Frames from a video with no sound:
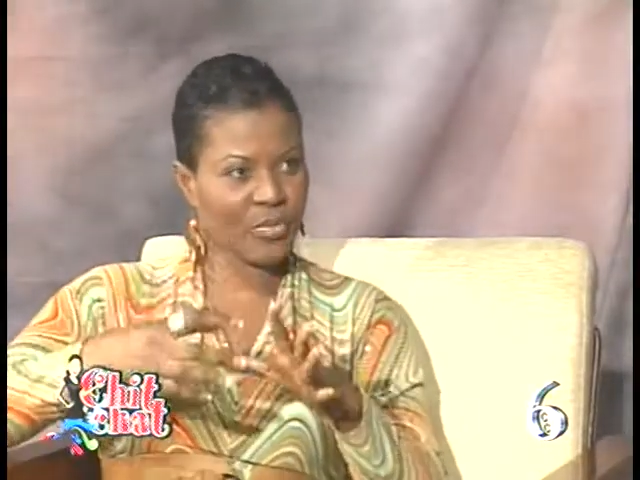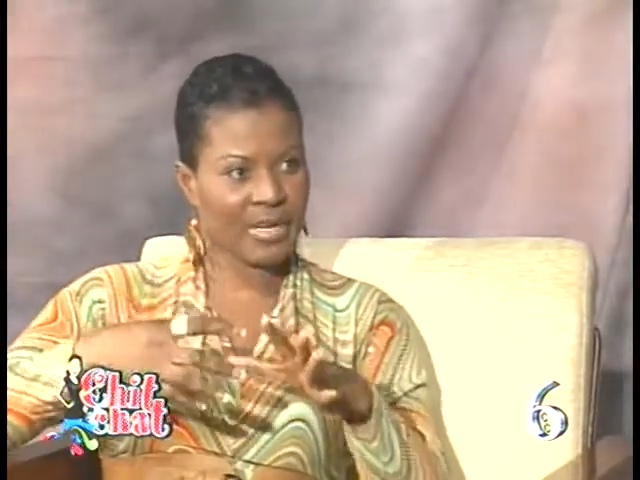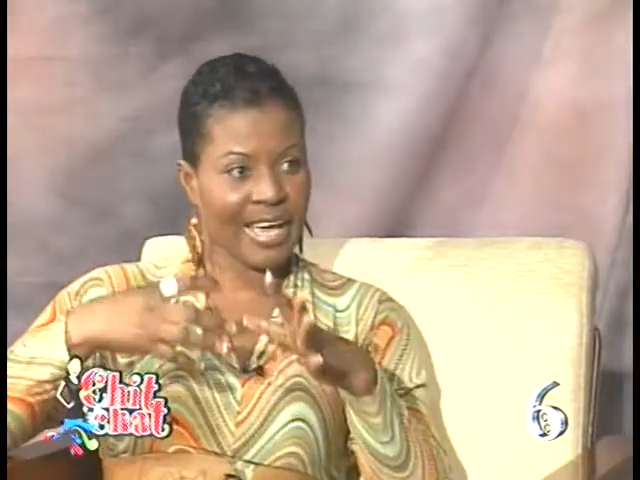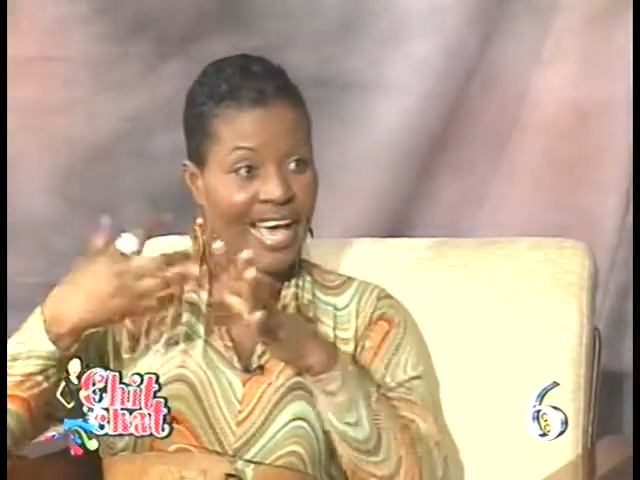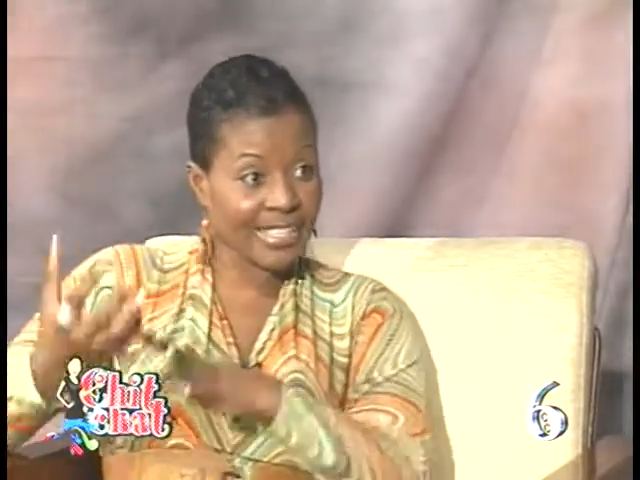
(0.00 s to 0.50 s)

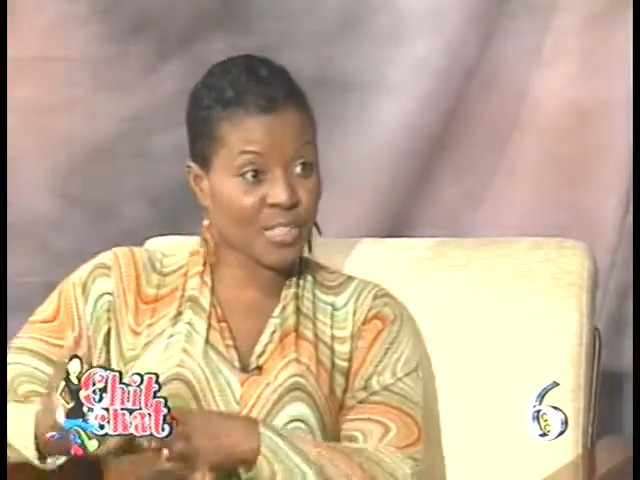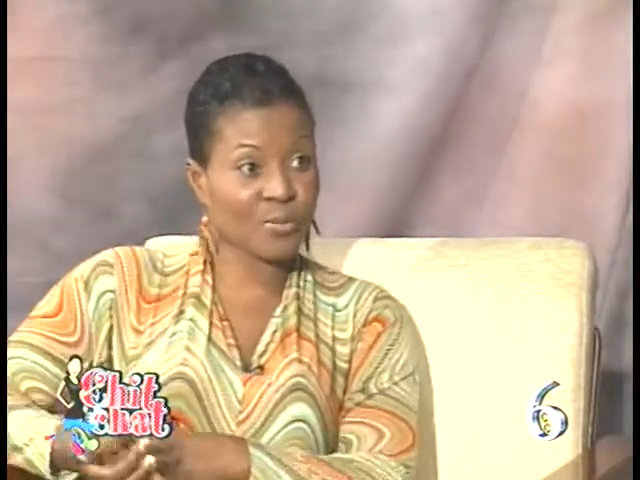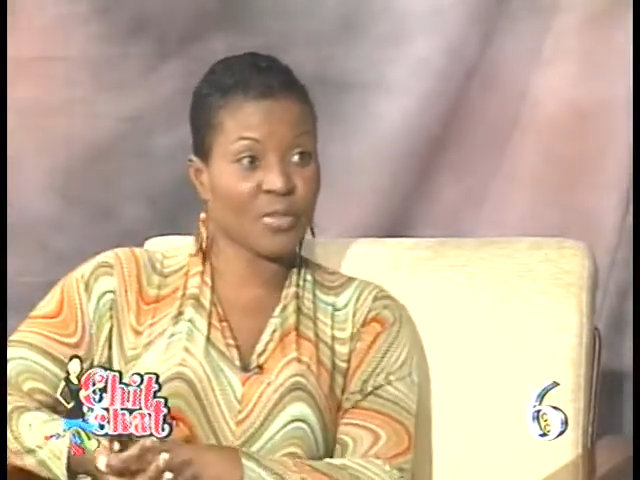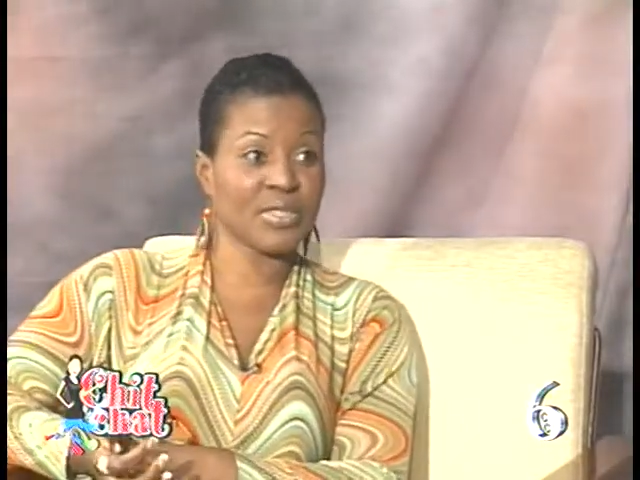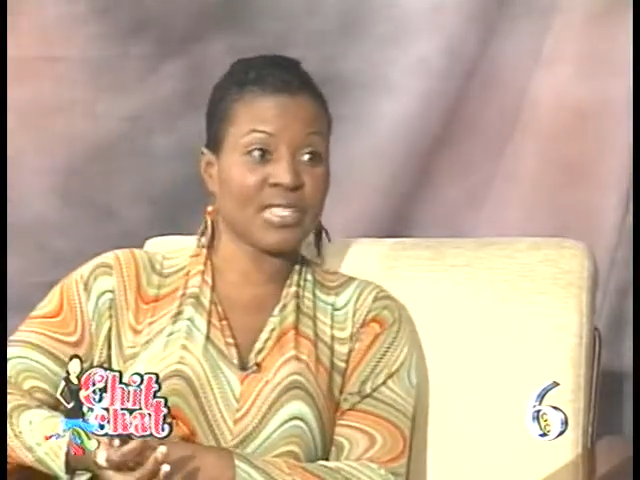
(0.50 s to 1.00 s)
I had a
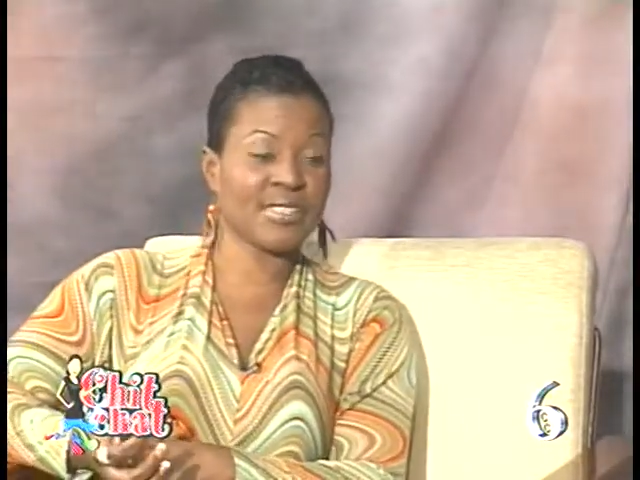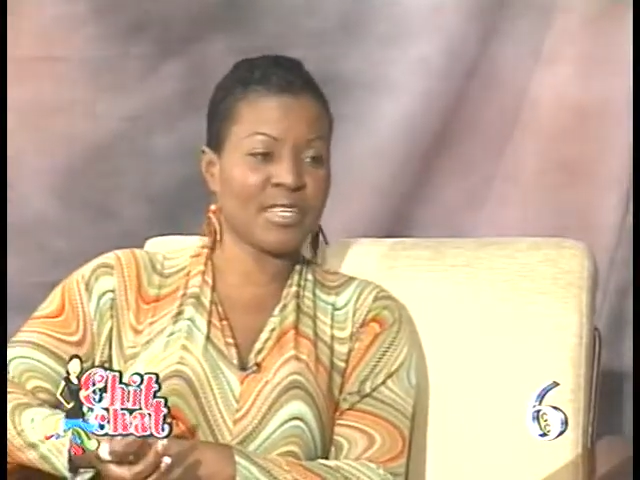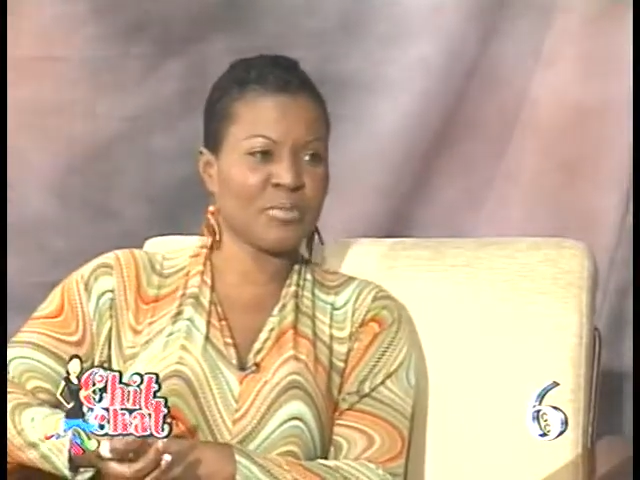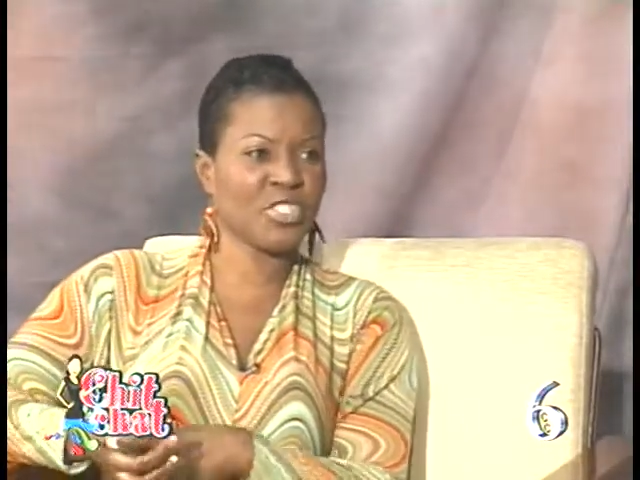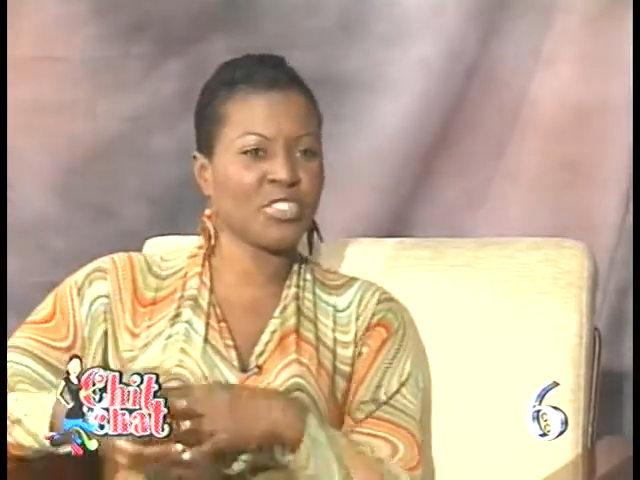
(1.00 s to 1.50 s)
support
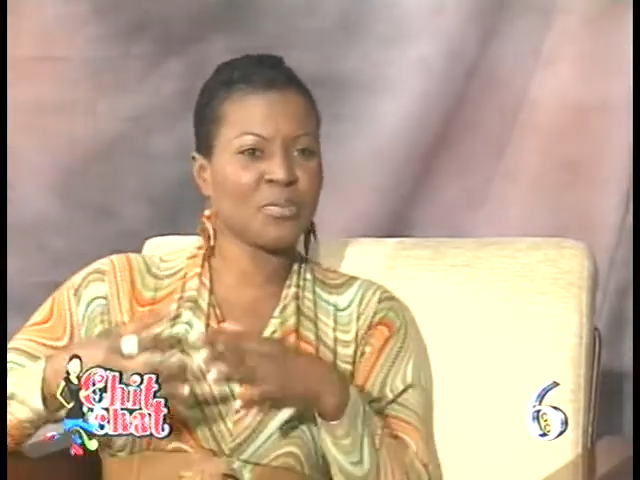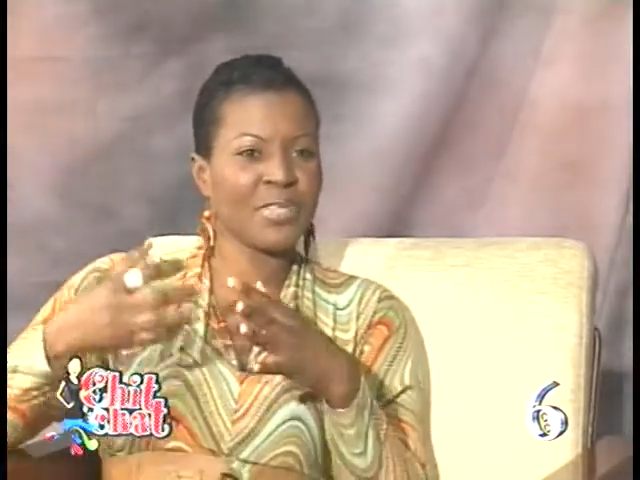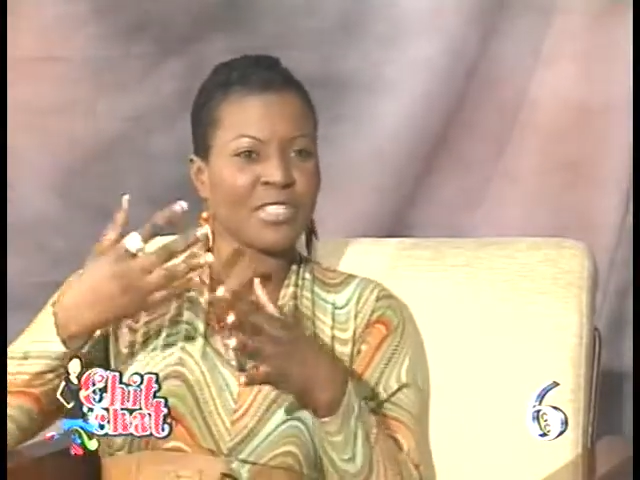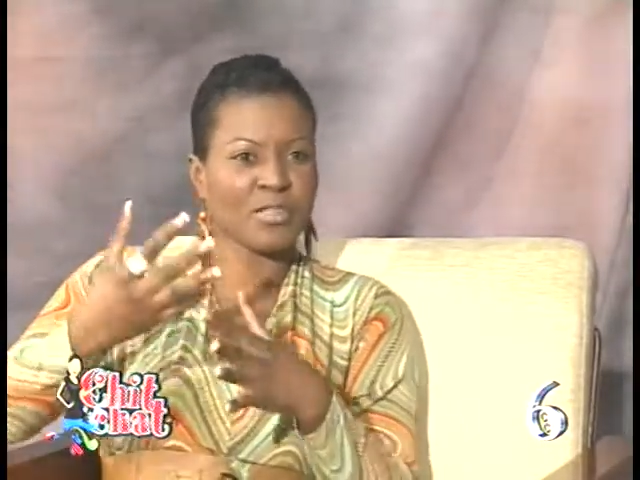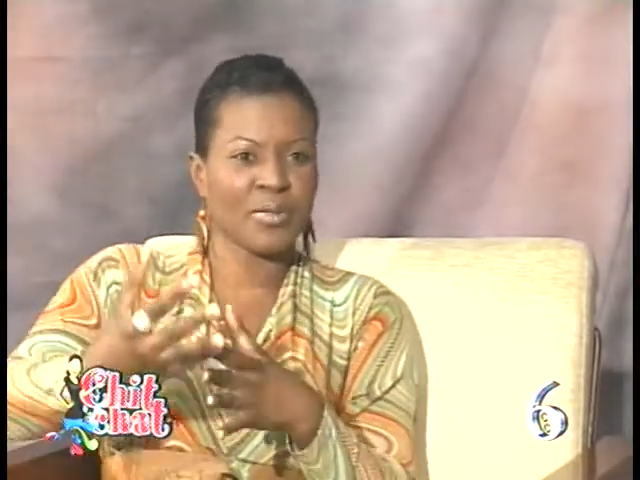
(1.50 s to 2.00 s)
system just to be
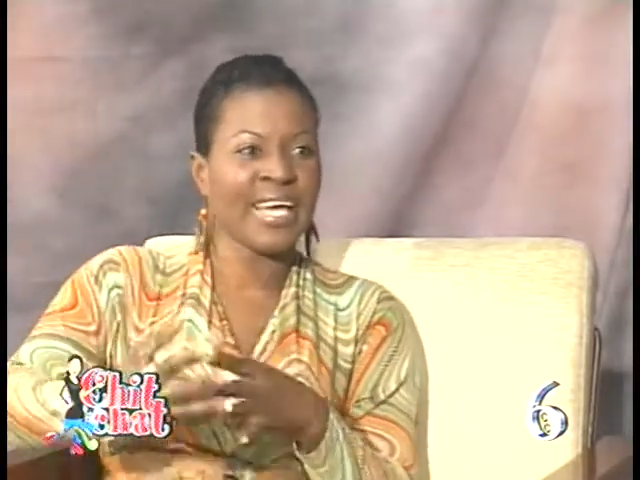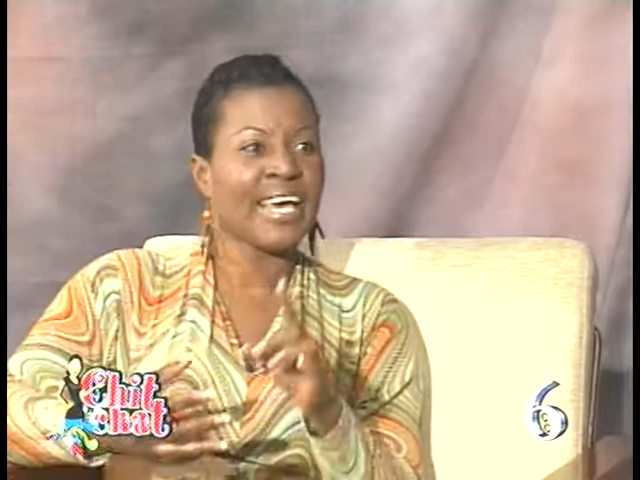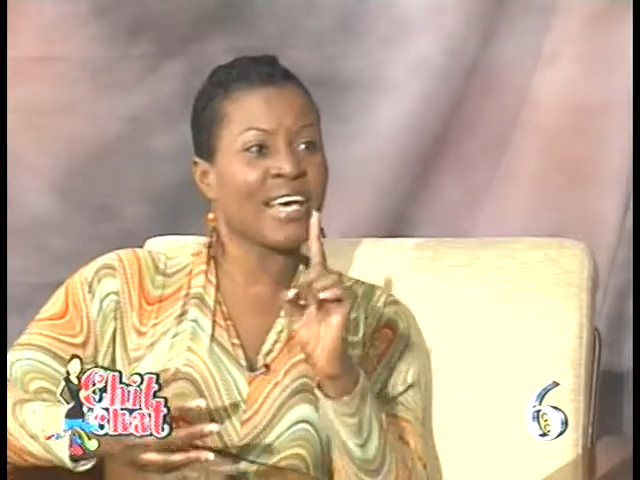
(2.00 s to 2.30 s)
a support.